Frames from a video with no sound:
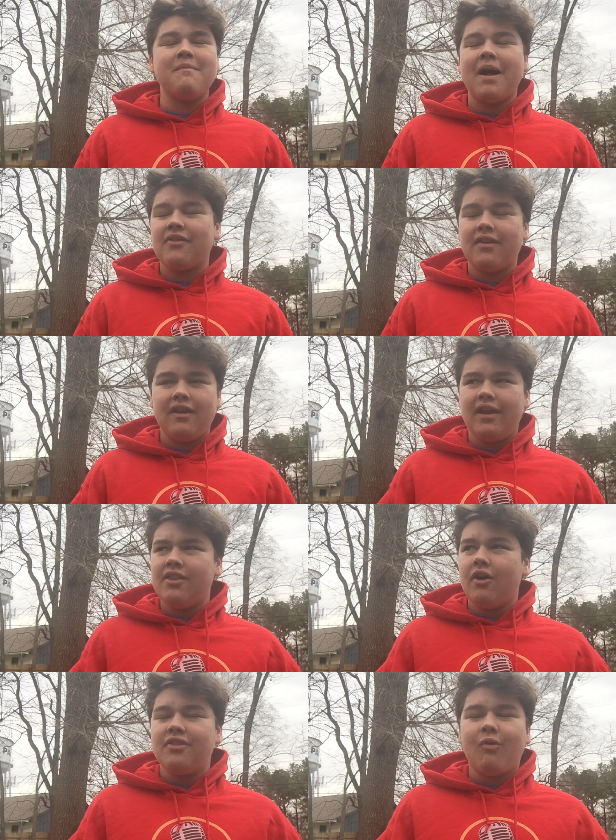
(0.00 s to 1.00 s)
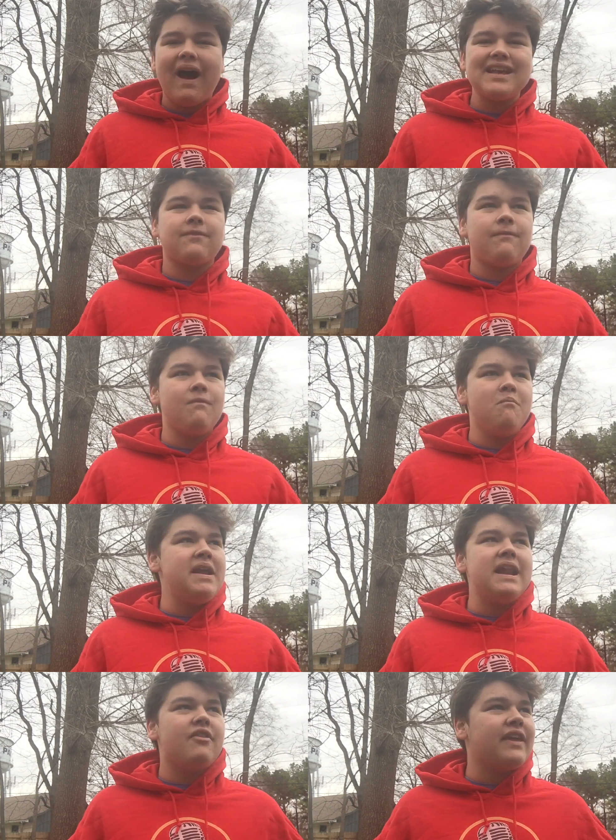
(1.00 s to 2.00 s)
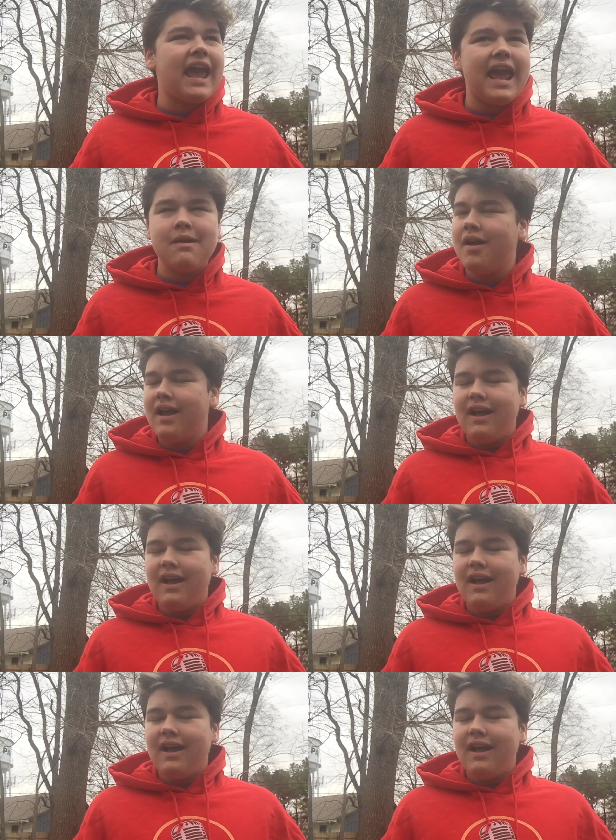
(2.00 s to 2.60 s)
About in the last minute of the game,